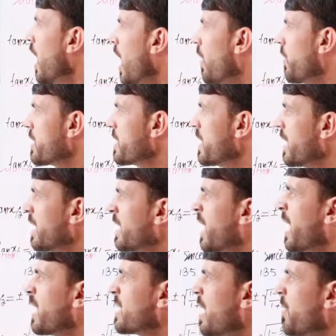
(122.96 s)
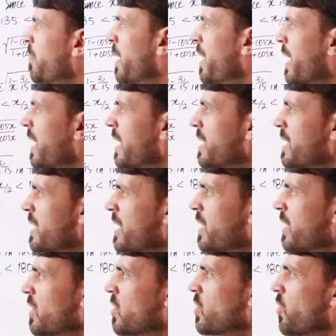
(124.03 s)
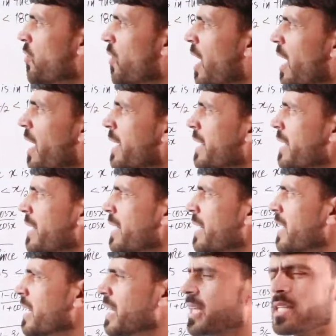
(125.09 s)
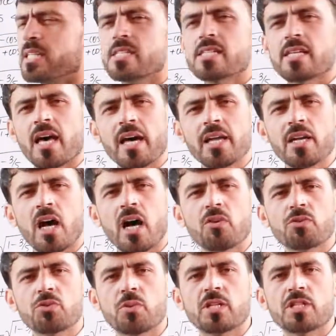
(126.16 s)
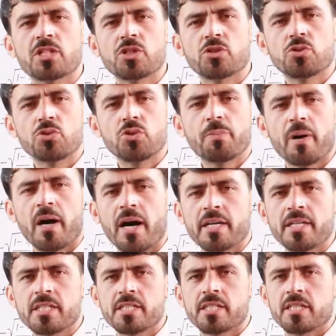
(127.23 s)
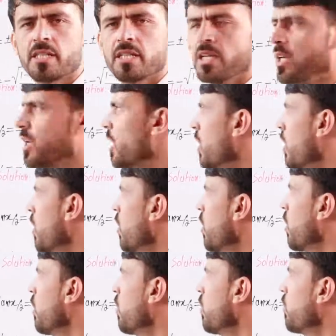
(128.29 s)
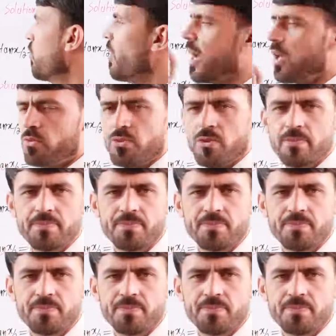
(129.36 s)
Our second example is to find sine of 22.5.